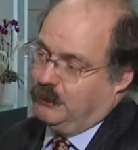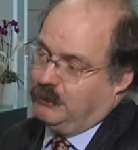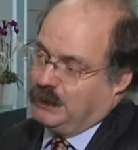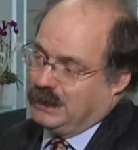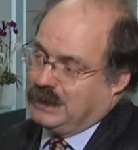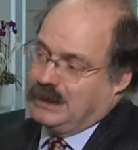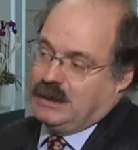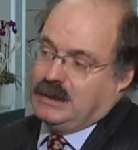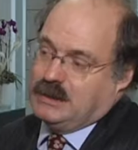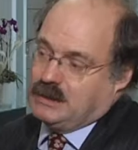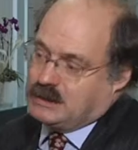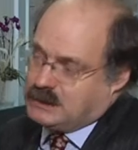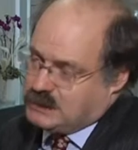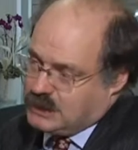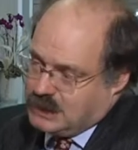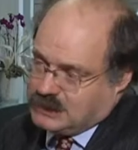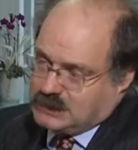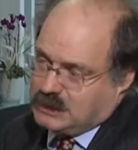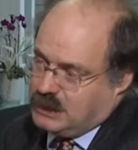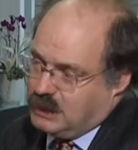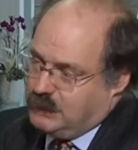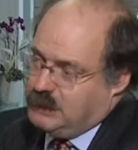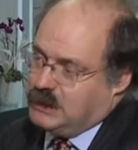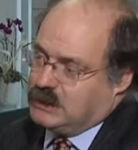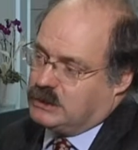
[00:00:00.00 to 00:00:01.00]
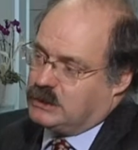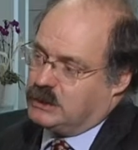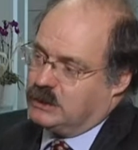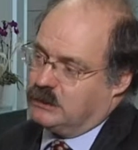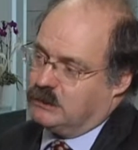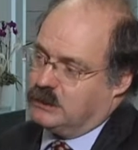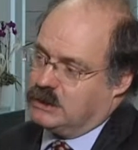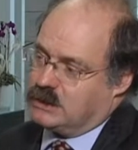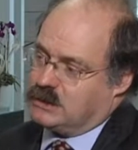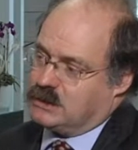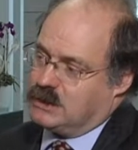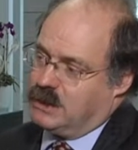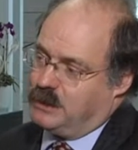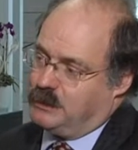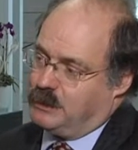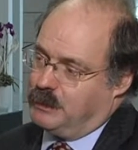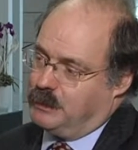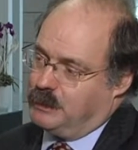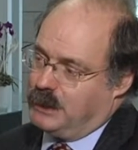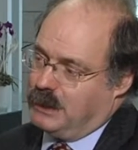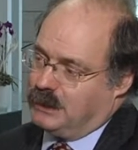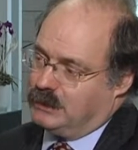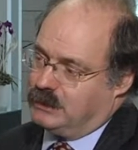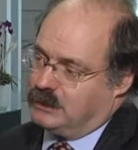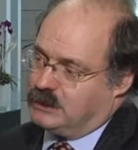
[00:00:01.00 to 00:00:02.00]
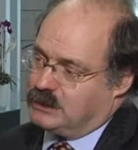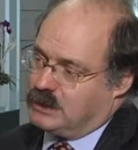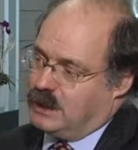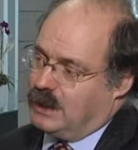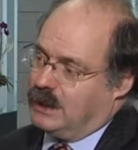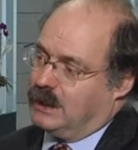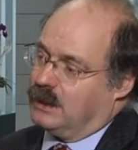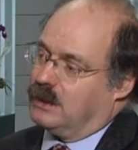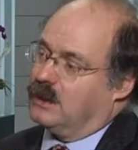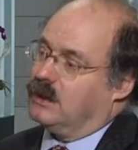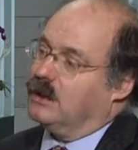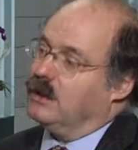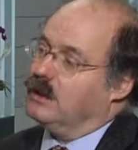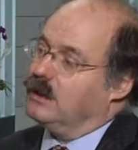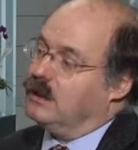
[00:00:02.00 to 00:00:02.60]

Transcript: because there's a limit to the risk they're prepared to take.